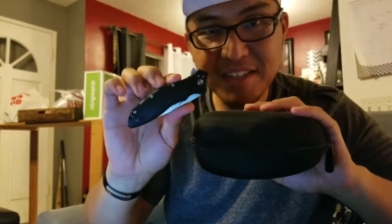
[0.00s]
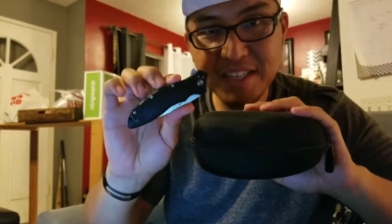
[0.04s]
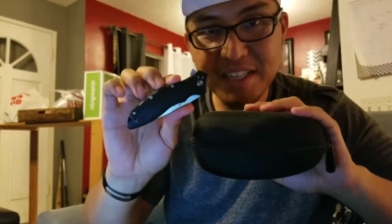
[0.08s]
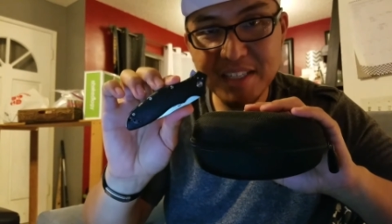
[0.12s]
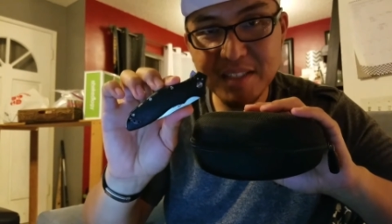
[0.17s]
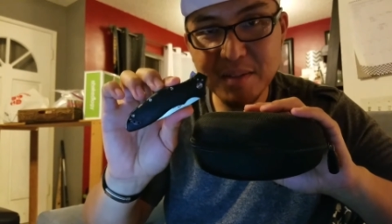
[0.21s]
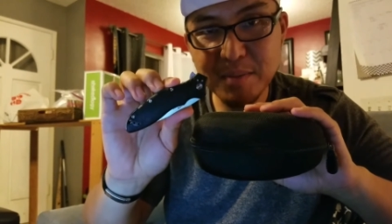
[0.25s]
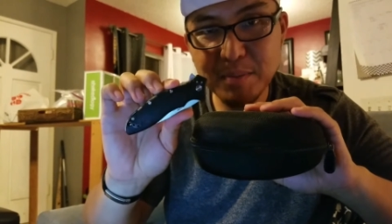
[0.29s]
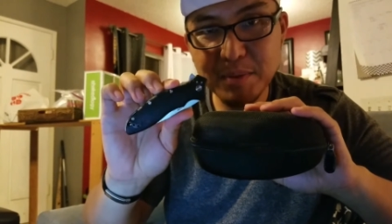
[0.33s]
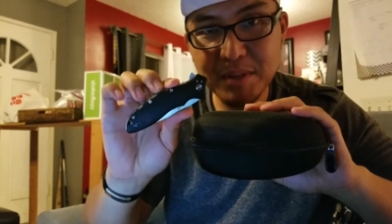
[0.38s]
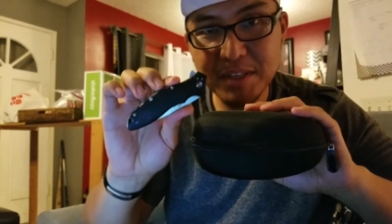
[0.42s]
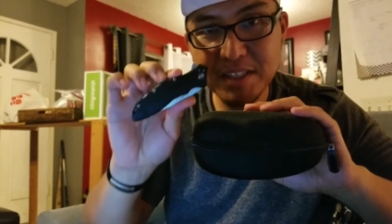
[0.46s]

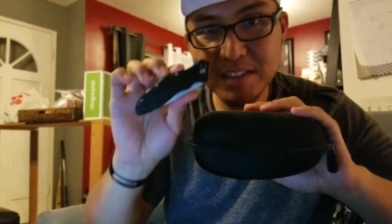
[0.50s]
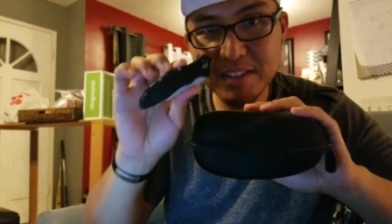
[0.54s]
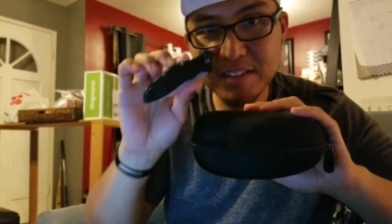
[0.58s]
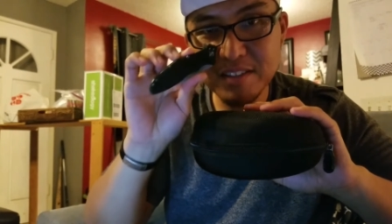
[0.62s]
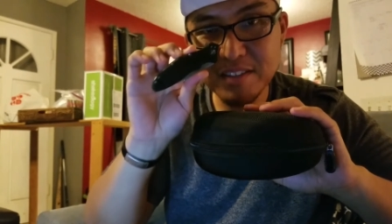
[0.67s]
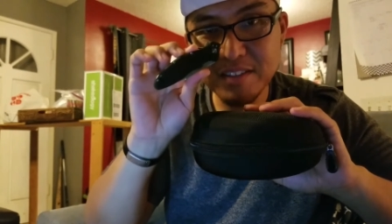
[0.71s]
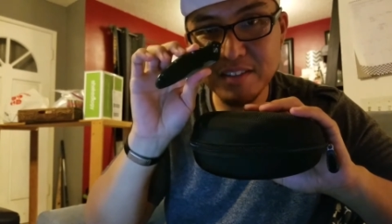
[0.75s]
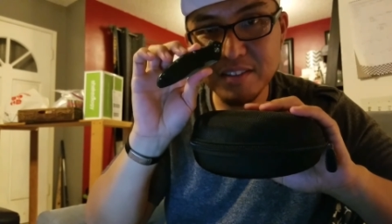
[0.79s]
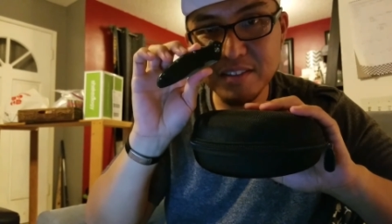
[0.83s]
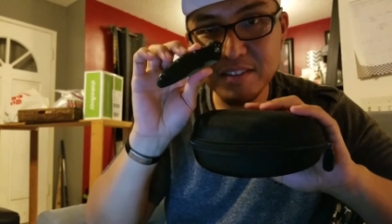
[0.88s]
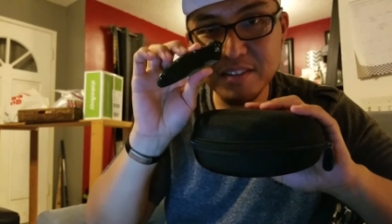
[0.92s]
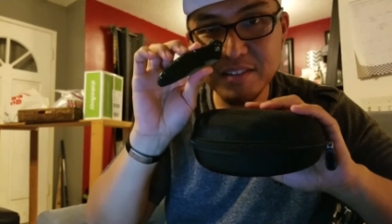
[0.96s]
aspect
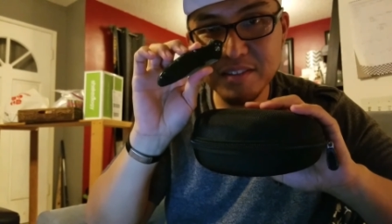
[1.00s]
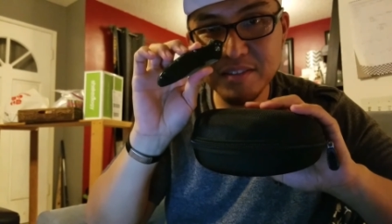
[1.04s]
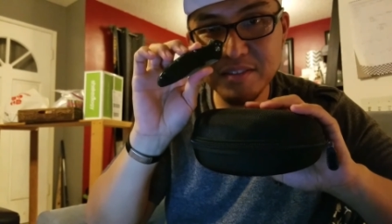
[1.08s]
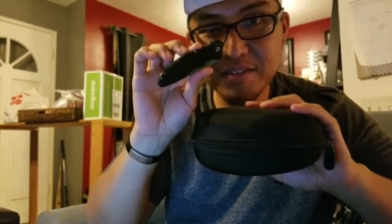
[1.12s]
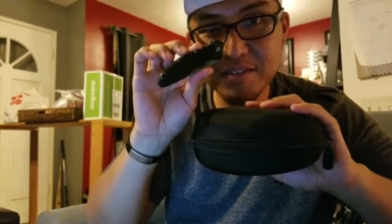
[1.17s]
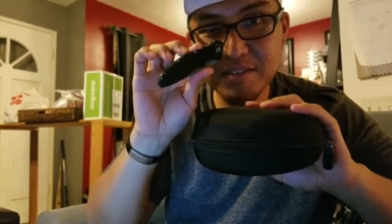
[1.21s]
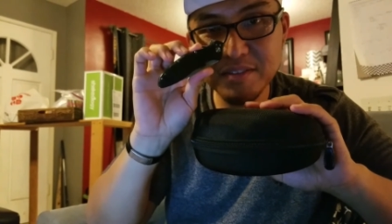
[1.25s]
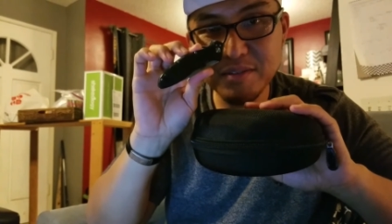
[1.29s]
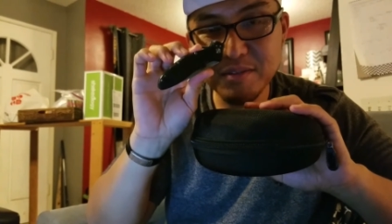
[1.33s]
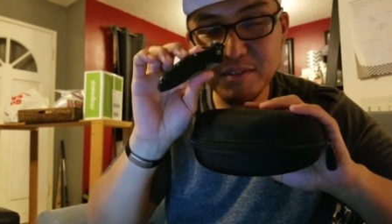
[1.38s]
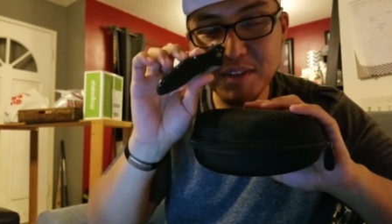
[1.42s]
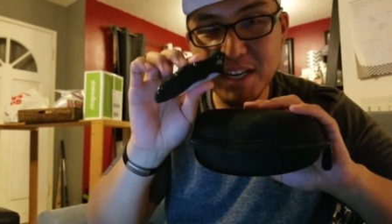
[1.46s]
of
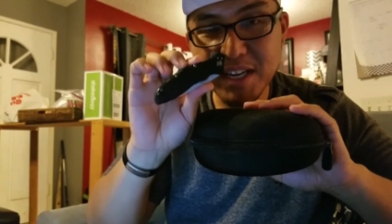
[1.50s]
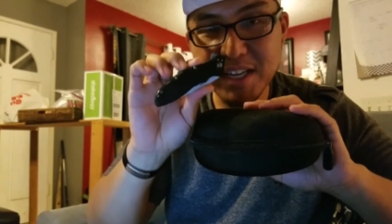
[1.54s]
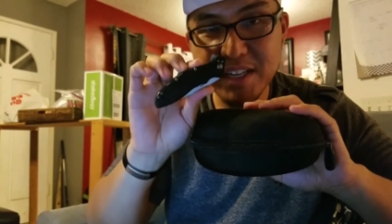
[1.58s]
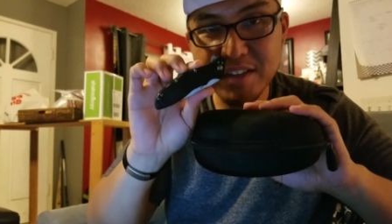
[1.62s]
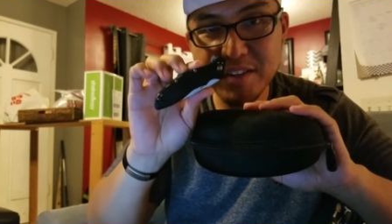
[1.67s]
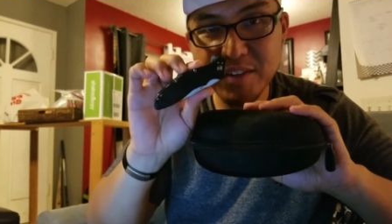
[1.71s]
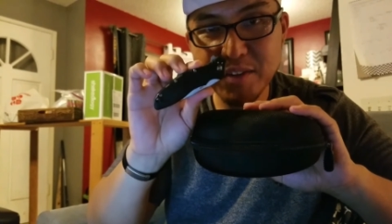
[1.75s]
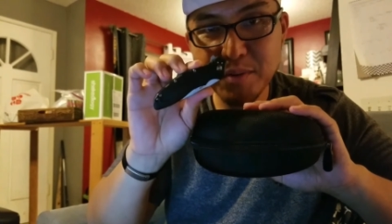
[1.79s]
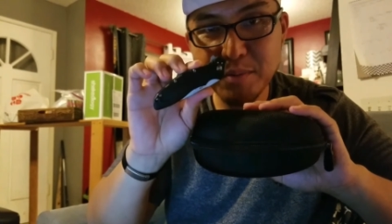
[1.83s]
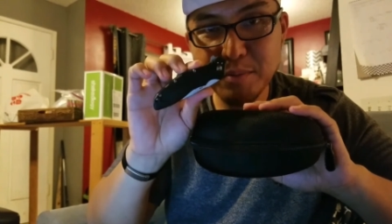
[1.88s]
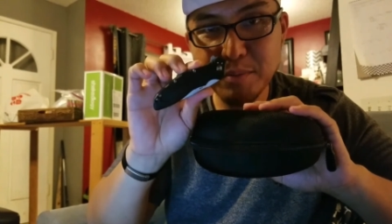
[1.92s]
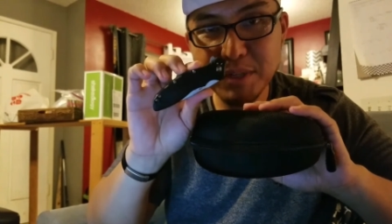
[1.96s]

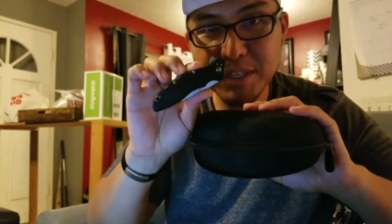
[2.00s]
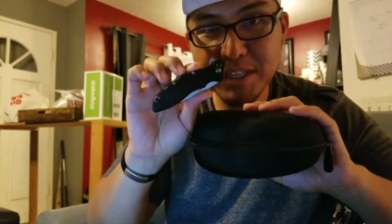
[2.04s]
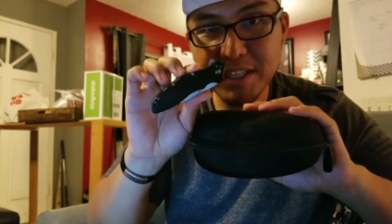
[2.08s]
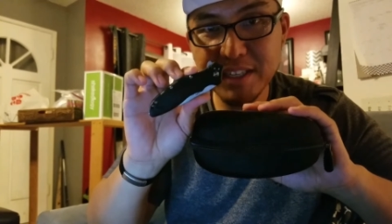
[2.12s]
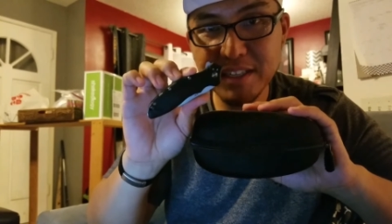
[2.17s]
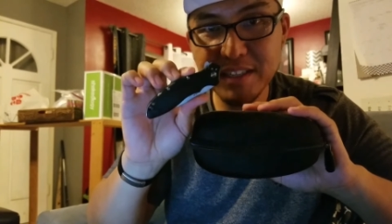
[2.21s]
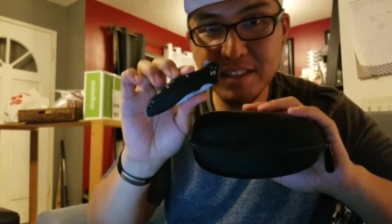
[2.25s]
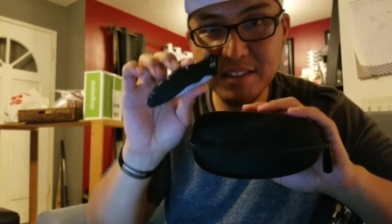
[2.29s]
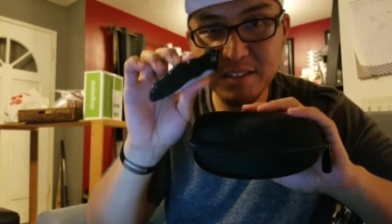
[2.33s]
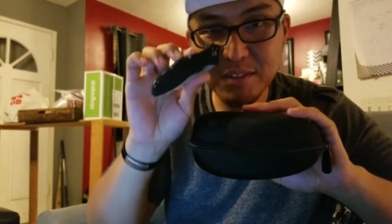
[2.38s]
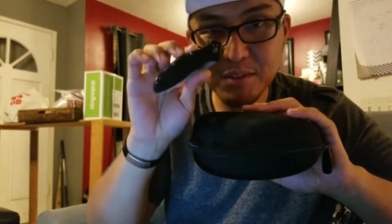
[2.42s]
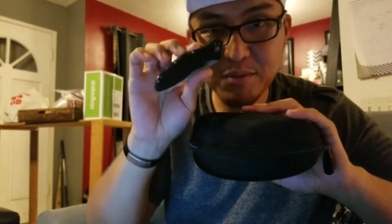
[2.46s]
riding your bike,